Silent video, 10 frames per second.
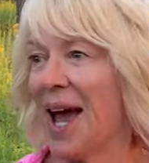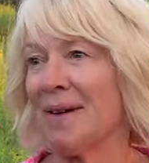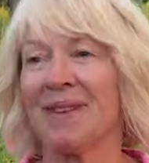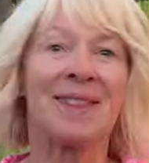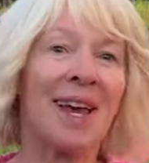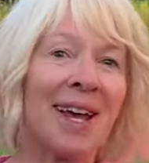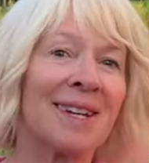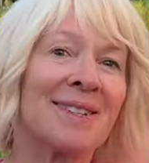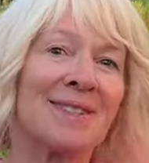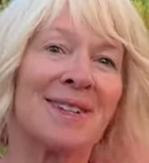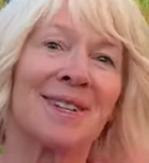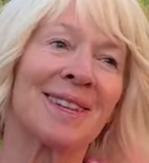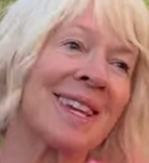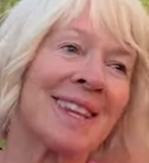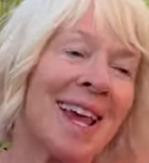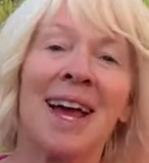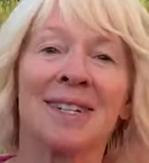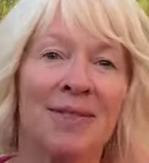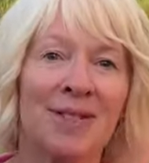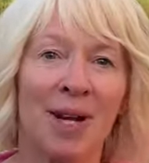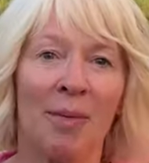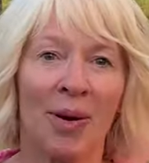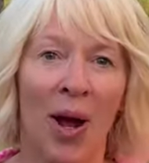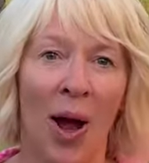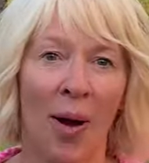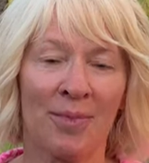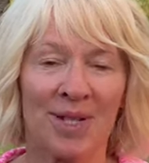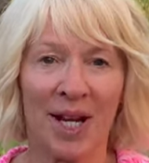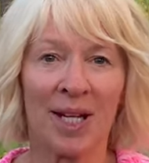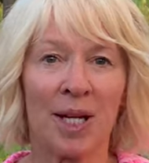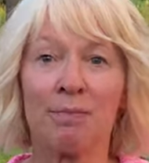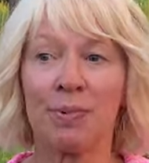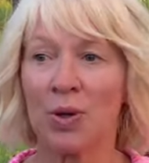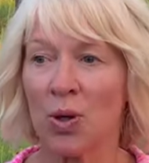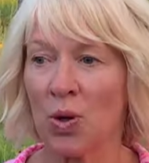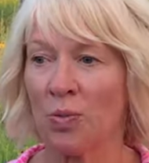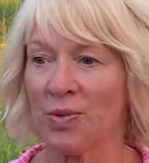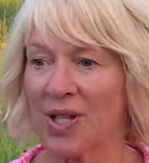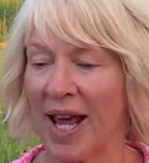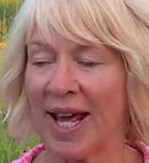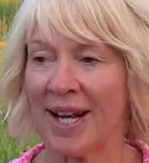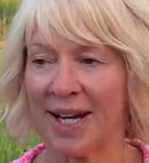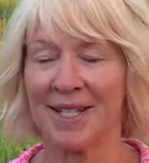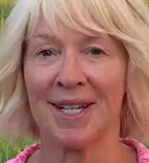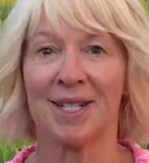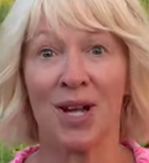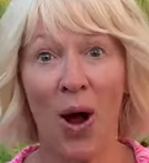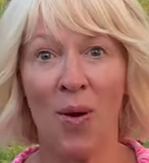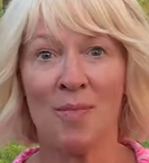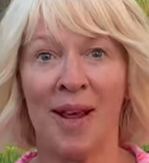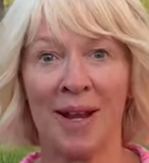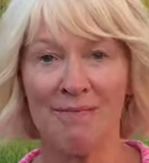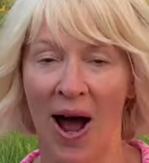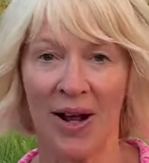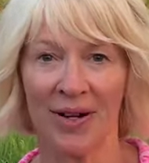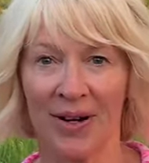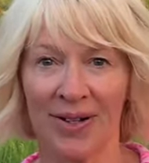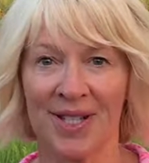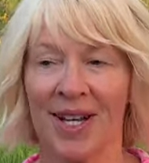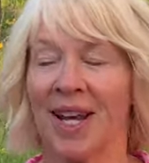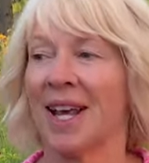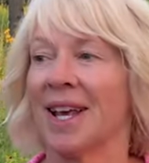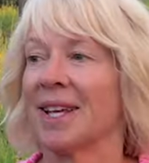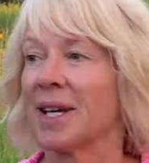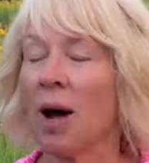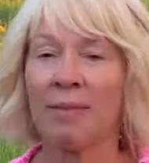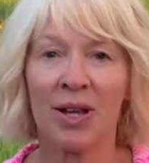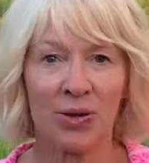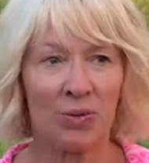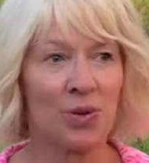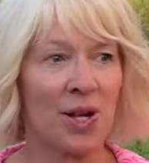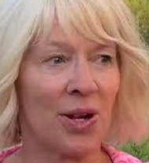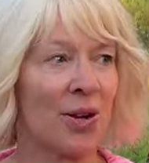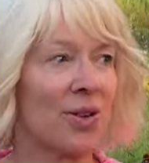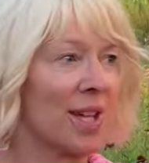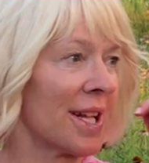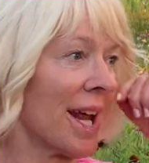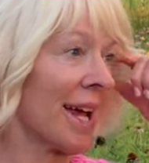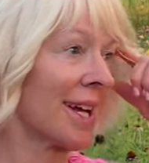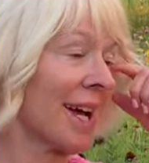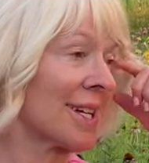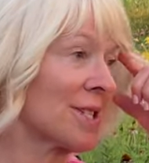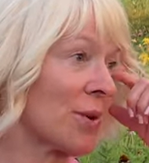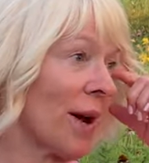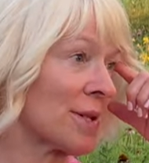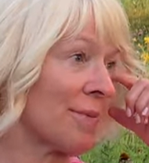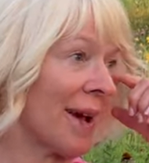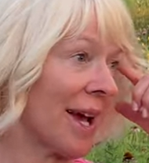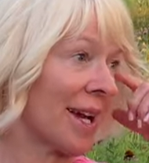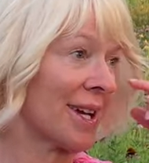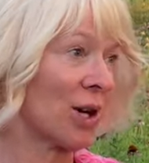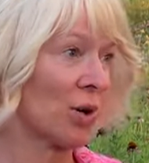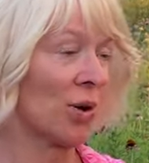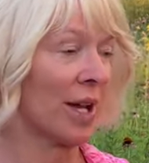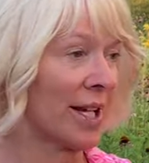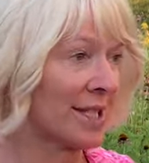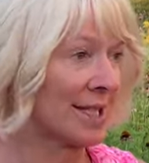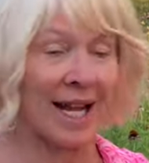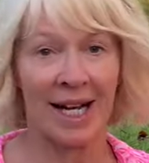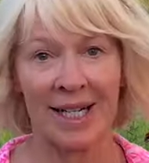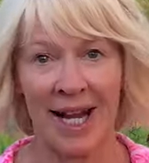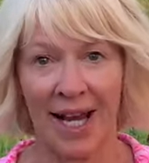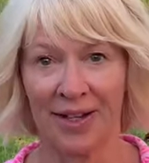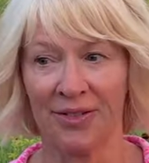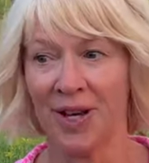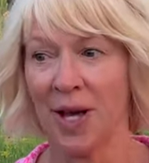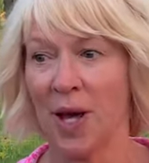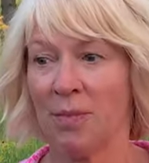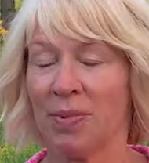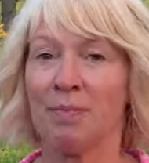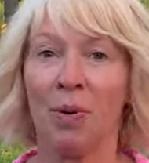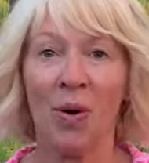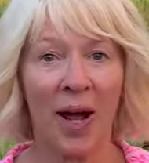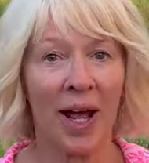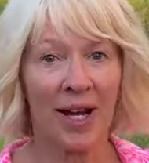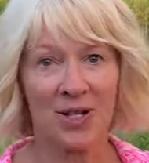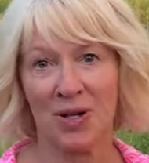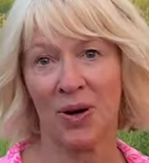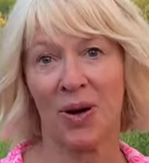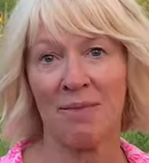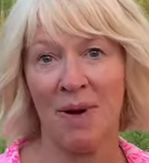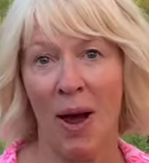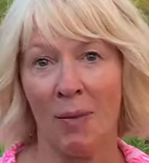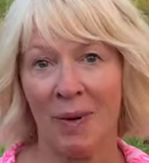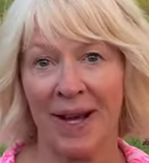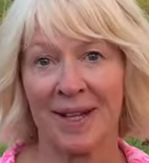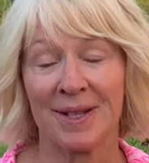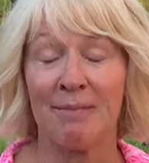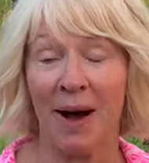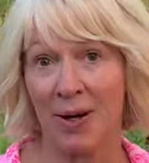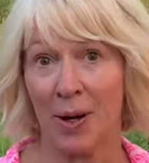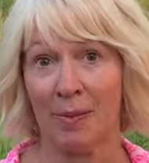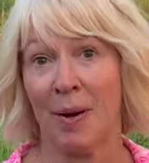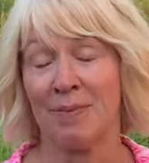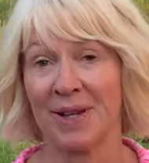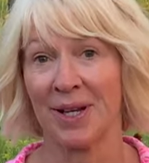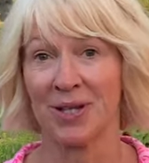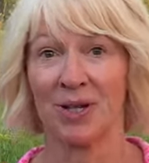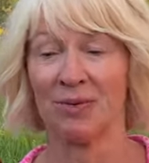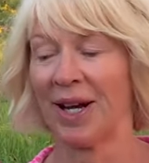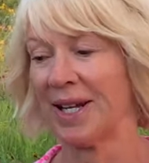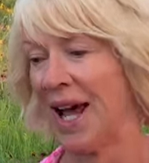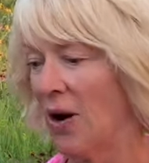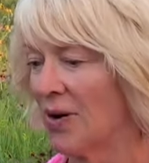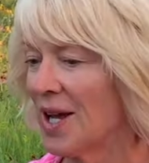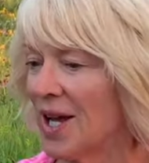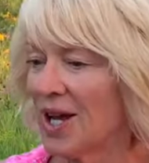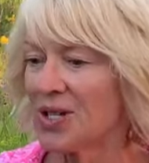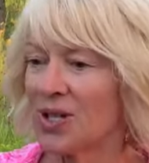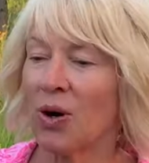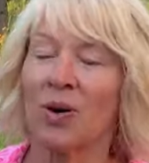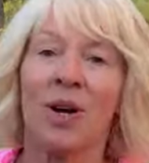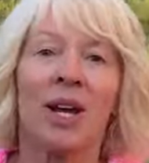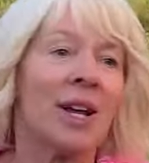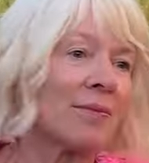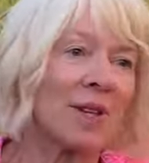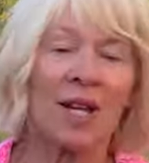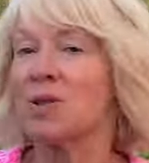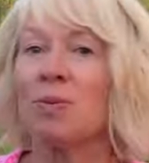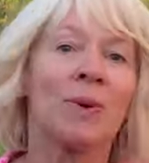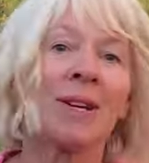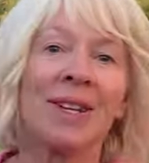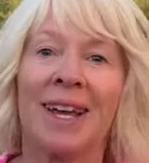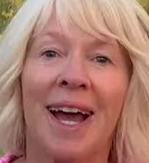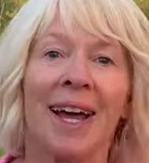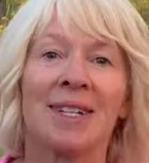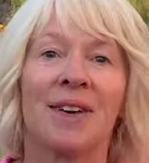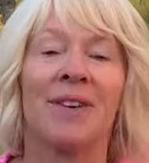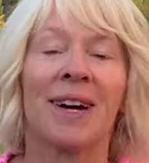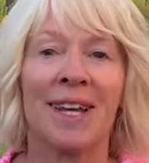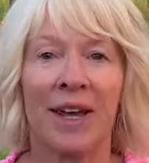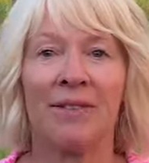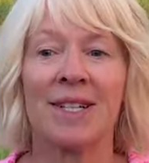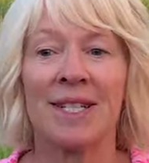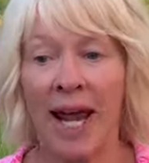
but then the end of summer comes and it blooms and I see so many monarchs coming through here that I kind of scratch my head and go, okay, it's not a native, but boy, I sure am helping the monarch population right now. So it's really kind of a give and